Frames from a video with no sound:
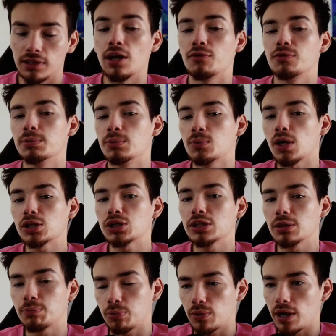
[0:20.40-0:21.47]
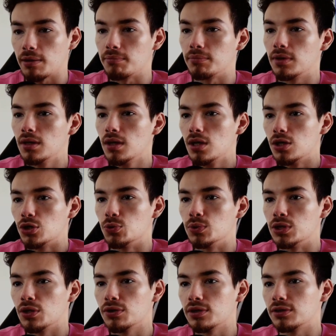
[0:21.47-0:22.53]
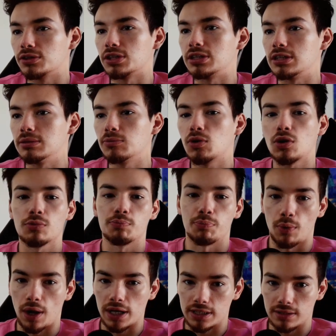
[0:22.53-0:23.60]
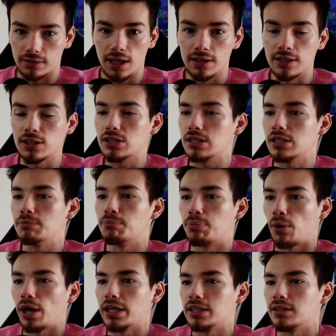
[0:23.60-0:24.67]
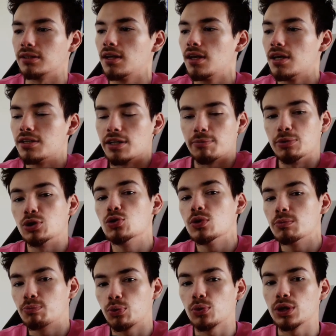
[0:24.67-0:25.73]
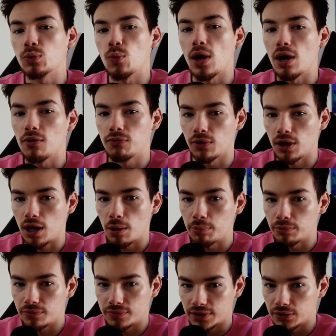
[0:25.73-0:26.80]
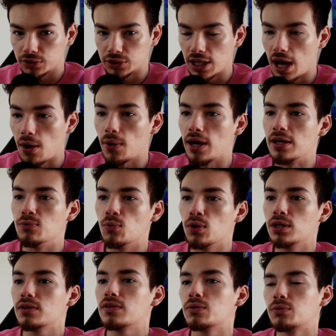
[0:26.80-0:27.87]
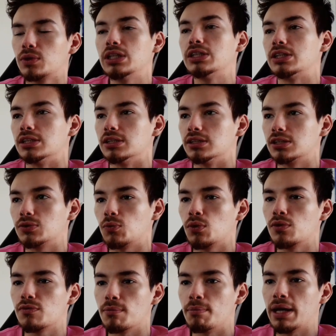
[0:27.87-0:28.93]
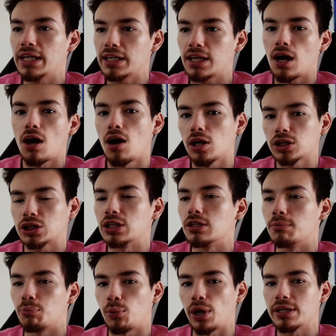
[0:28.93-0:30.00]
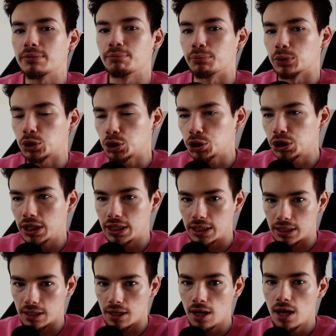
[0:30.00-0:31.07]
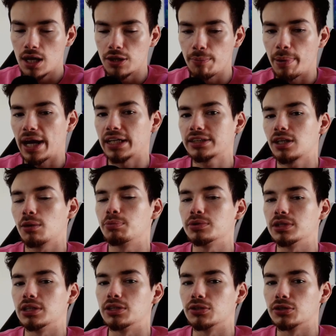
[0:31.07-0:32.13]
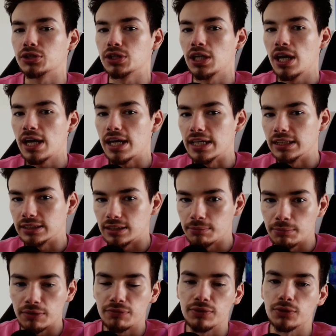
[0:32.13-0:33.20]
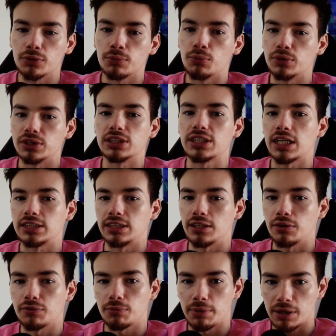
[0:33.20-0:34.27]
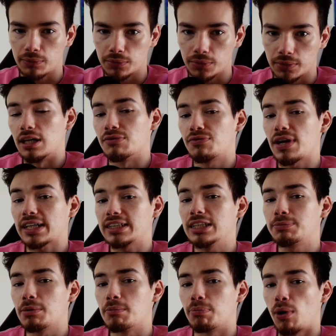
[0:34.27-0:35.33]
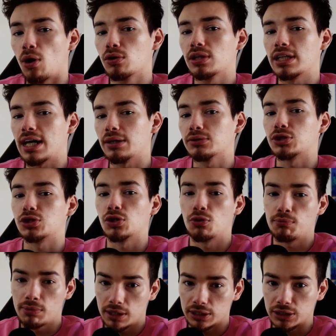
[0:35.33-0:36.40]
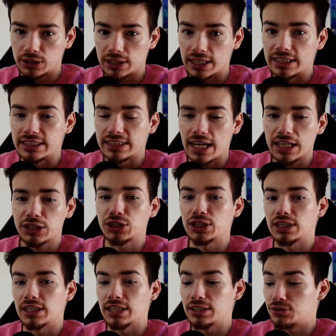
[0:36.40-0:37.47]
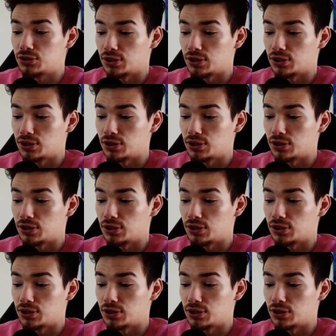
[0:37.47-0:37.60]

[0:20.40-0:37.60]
Now, if you've been watching the Prem, you would know that there's a team called Brighton. And this team, Brighton, they've been doing pretty well for a couple of years now. And one of the reasons, one of the main cogs in the Brighton machine the past couple years is the midfielder Moises Caicedo from Ecuador. In fact, he's been balling out so much that he's actually linked